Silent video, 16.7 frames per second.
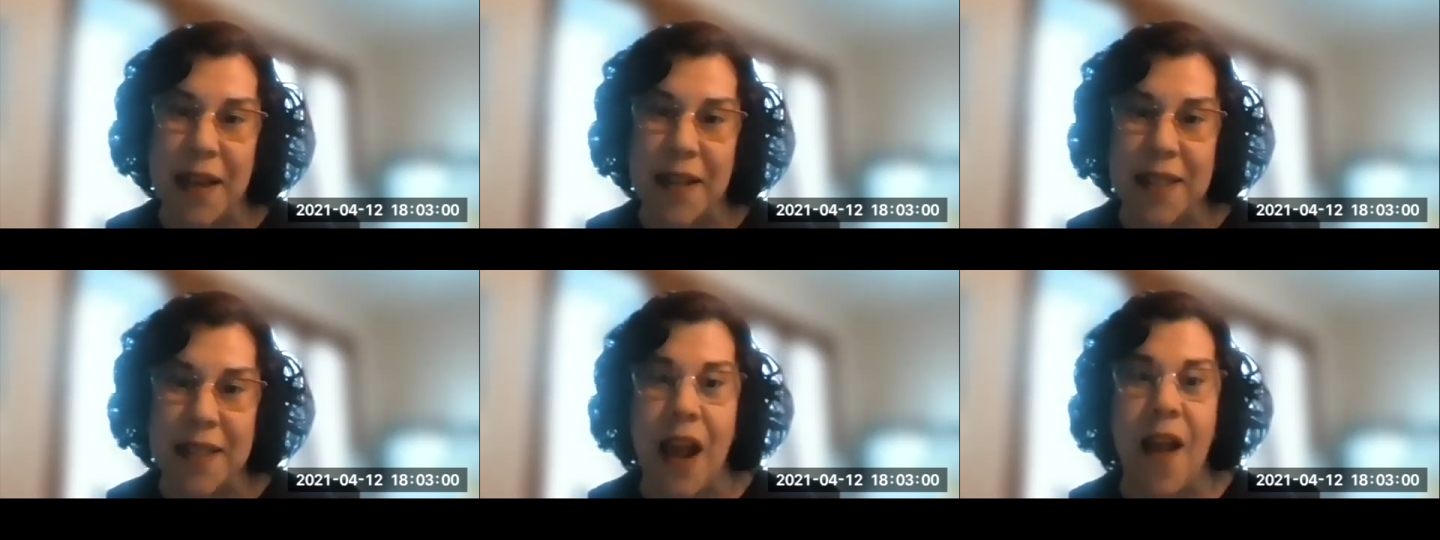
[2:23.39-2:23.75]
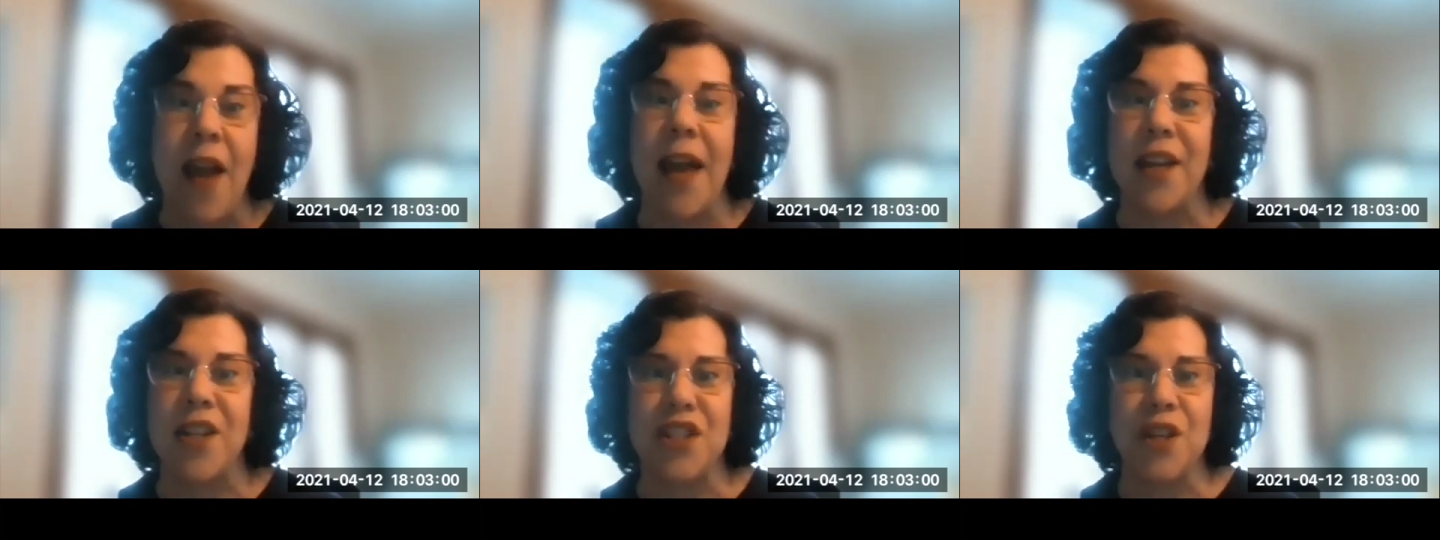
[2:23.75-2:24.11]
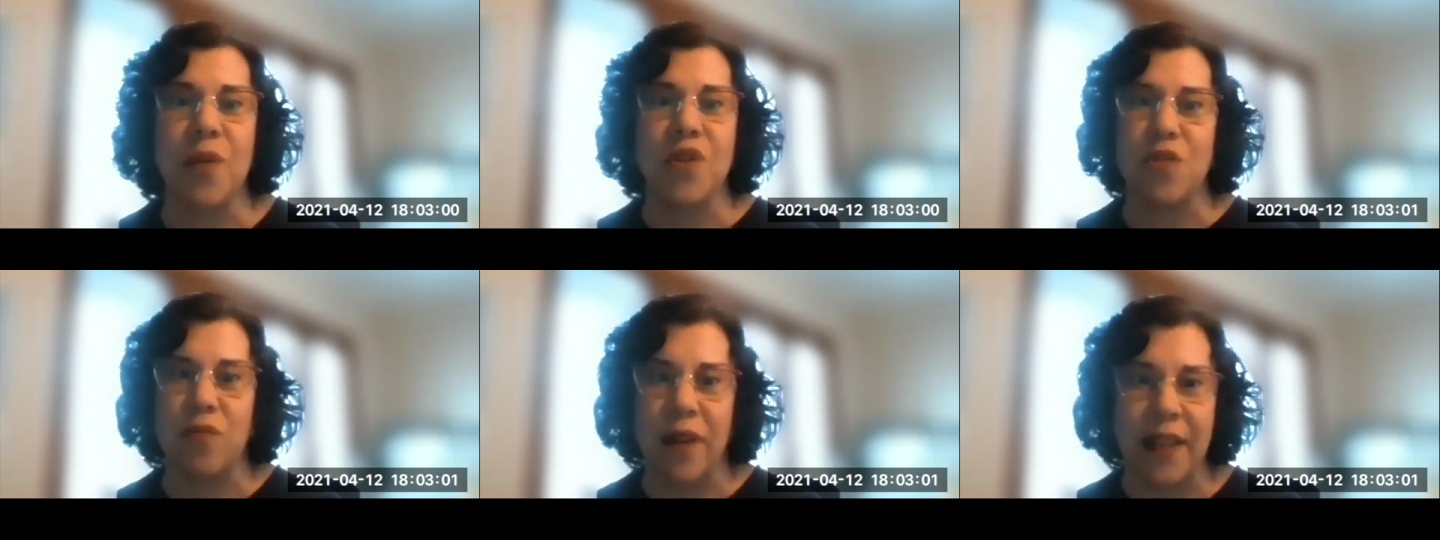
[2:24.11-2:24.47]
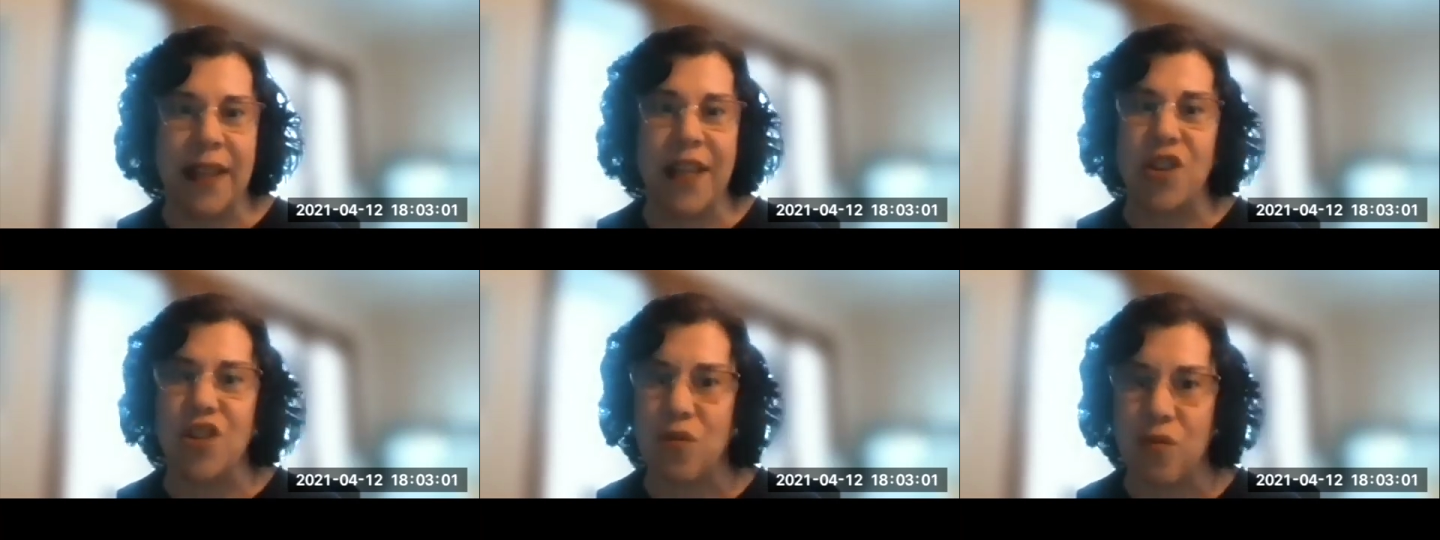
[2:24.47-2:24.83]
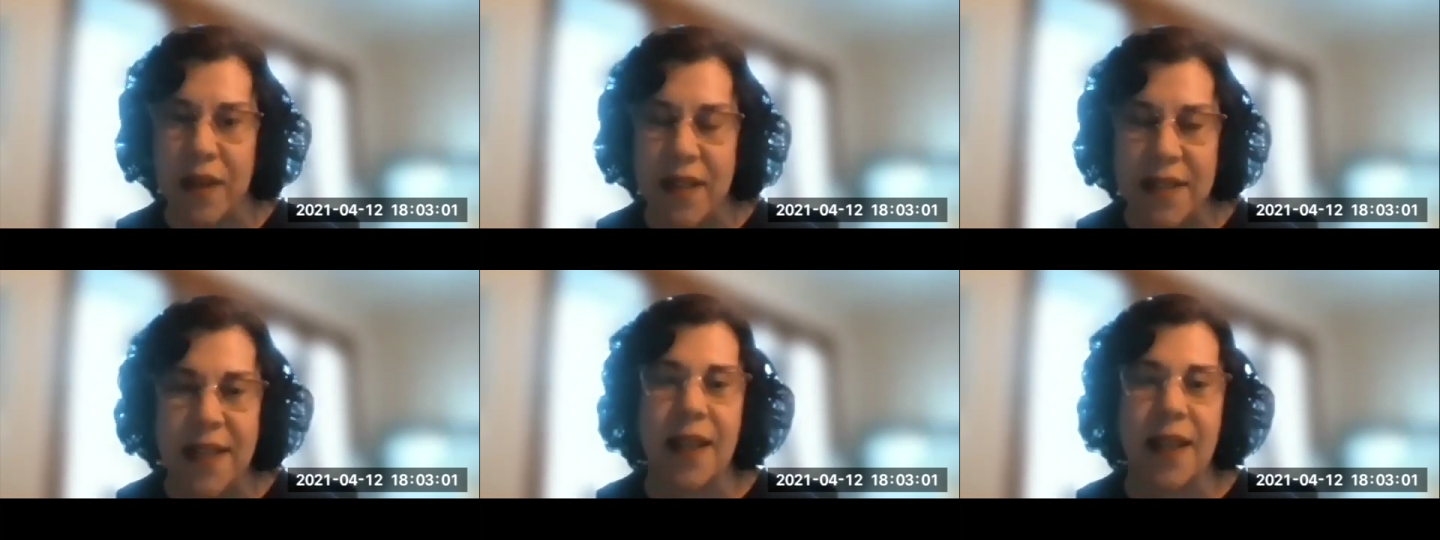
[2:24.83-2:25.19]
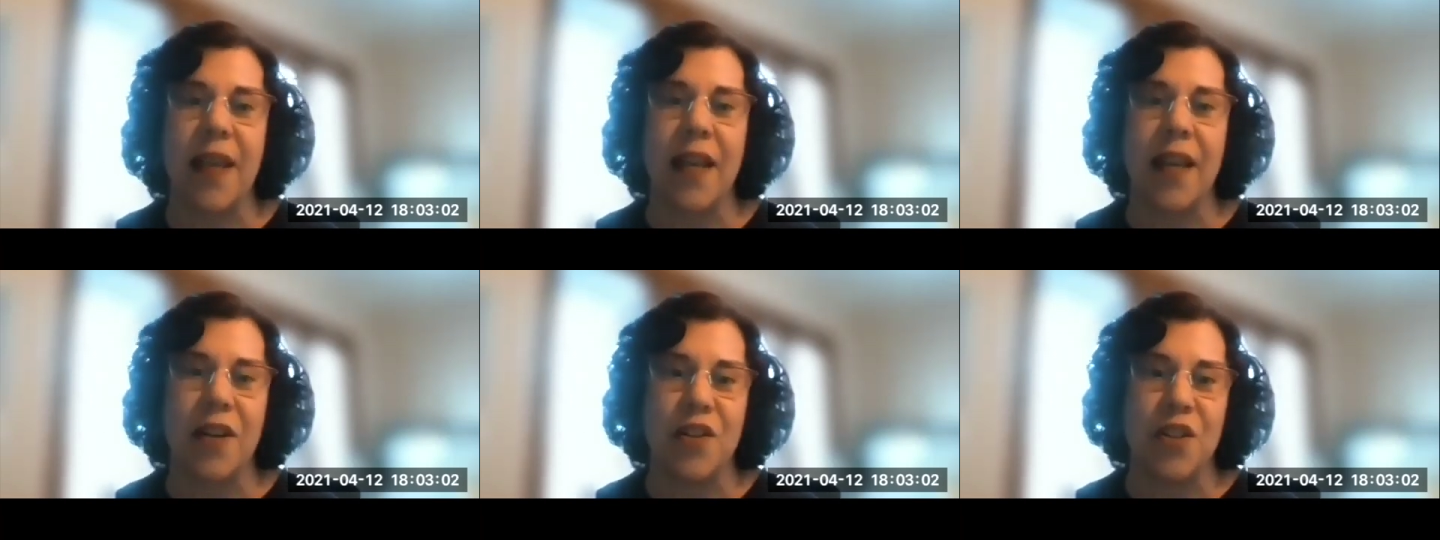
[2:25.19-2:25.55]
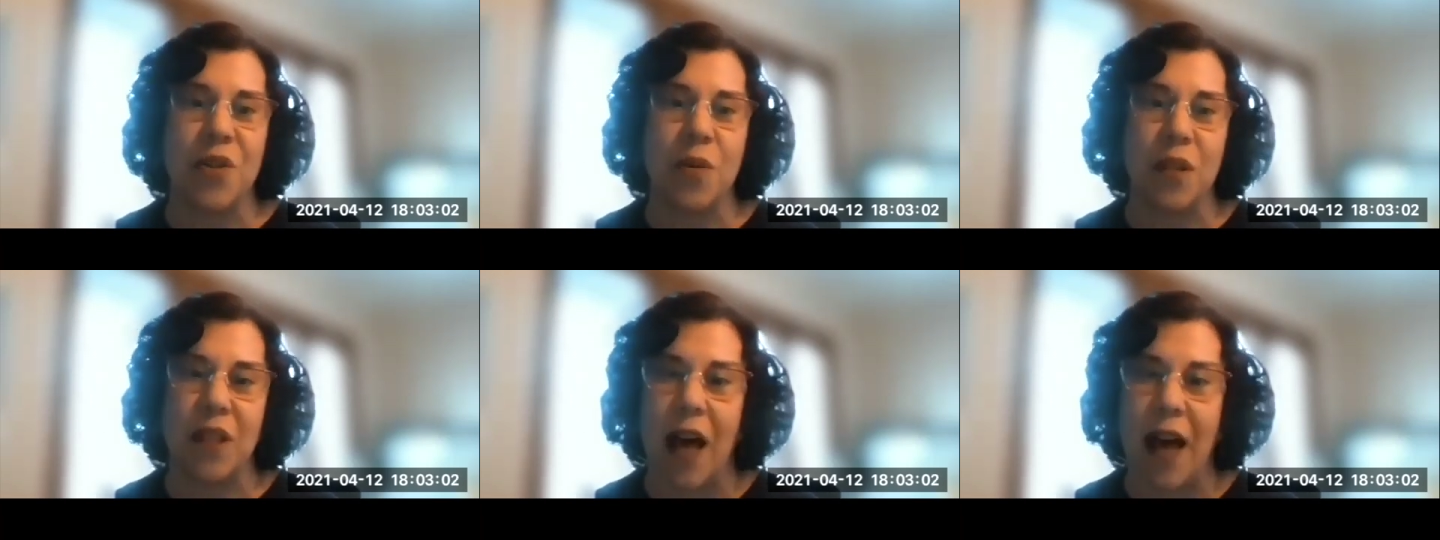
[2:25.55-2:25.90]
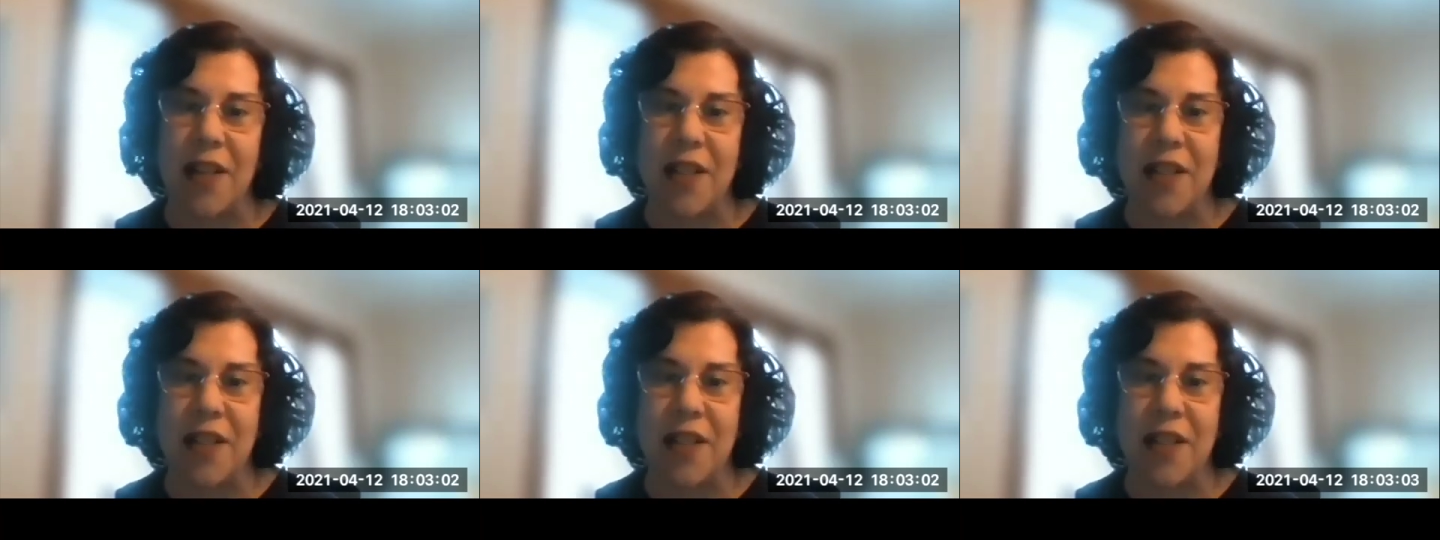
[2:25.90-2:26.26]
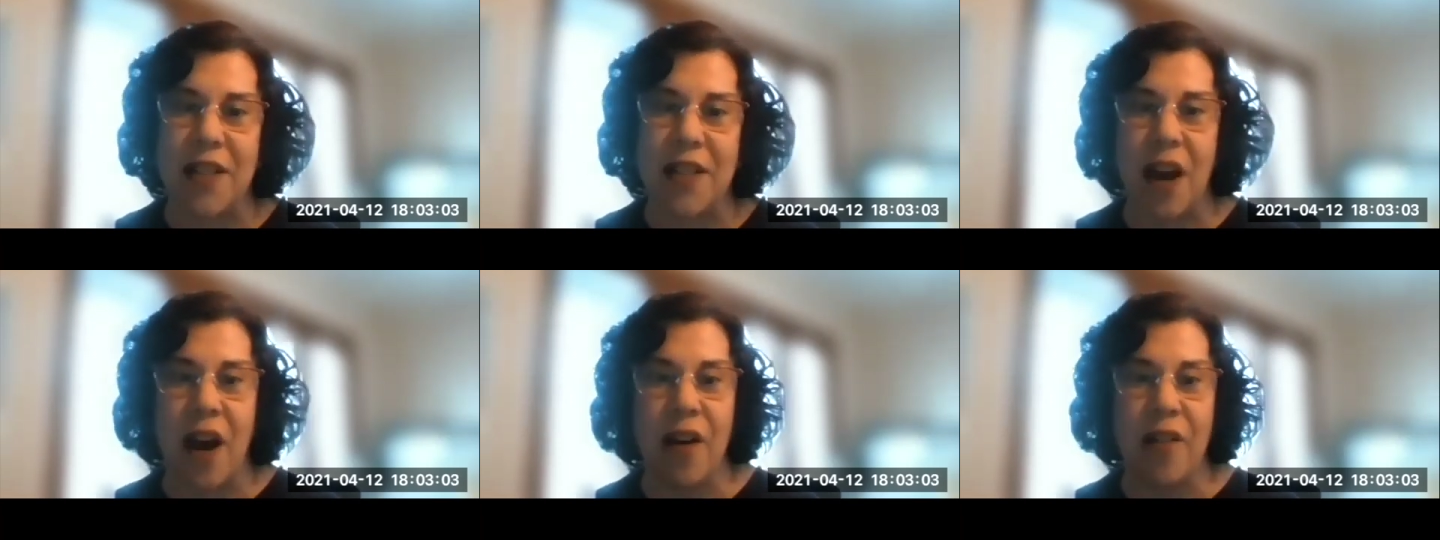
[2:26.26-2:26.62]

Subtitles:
And so it's really intrinsic into a lot of